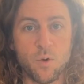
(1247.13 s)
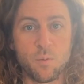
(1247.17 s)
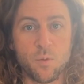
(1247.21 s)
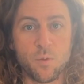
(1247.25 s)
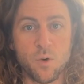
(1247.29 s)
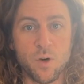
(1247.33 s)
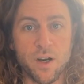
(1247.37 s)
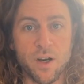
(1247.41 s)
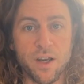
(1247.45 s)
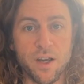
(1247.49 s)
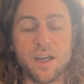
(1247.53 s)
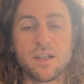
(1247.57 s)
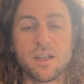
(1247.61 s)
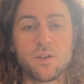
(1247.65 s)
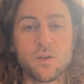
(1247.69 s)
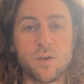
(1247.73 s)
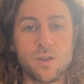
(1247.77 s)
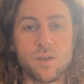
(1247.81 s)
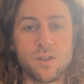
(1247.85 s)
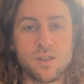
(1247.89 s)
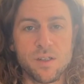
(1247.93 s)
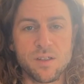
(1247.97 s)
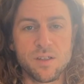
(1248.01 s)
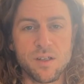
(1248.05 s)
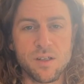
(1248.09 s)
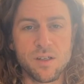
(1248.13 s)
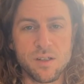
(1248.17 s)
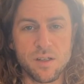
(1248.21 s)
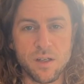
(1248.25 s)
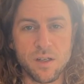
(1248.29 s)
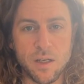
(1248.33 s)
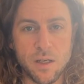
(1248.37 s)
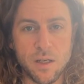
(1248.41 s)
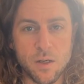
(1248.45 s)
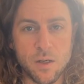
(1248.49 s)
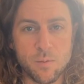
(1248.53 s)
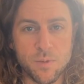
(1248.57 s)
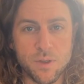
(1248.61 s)
I get to exist as a
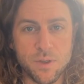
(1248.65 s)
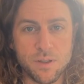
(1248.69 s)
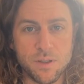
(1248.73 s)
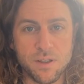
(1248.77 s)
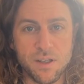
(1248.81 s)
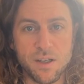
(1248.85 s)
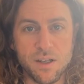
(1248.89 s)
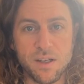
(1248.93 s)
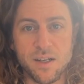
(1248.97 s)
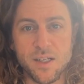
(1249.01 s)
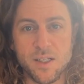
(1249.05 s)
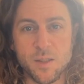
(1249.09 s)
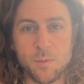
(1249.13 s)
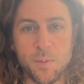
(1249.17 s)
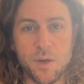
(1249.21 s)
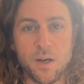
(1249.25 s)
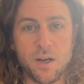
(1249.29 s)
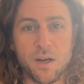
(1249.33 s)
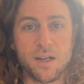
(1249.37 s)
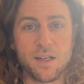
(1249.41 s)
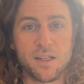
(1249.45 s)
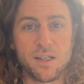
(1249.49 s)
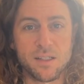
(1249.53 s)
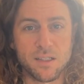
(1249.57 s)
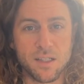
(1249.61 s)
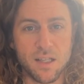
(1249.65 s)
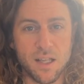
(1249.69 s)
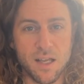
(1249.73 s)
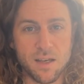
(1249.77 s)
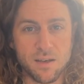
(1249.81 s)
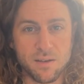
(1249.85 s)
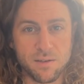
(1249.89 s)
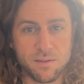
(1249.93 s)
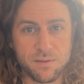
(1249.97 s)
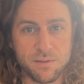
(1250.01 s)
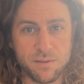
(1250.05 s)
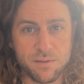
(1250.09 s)
human and experience life,